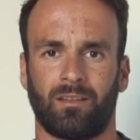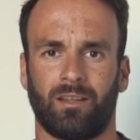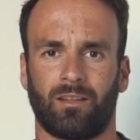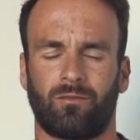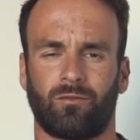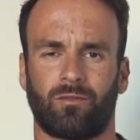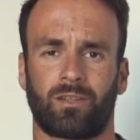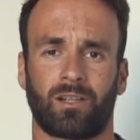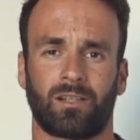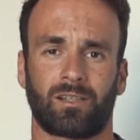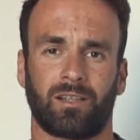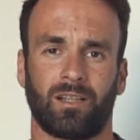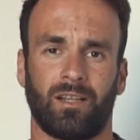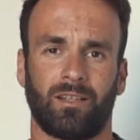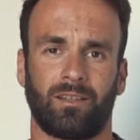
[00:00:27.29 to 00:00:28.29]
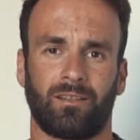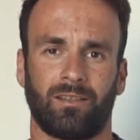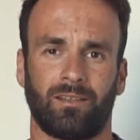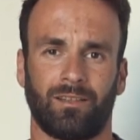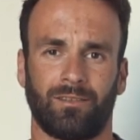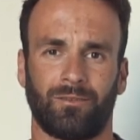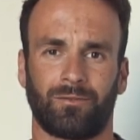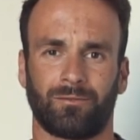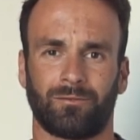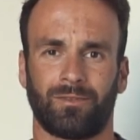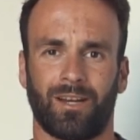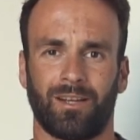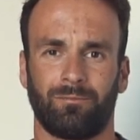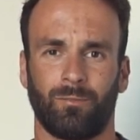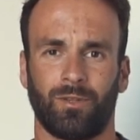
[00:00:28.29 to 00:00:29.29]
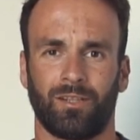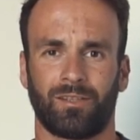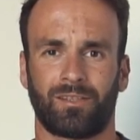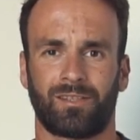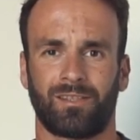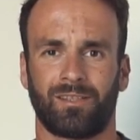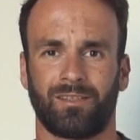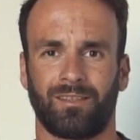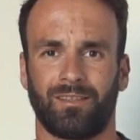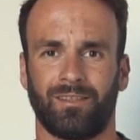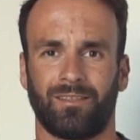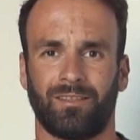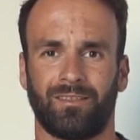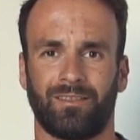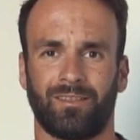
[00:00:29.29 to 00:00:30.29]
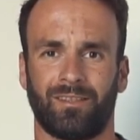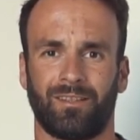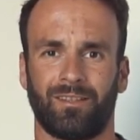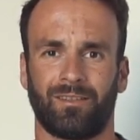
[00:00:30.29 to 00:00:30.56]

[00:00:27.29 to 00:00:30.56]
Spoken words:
would translate into 9 minutes in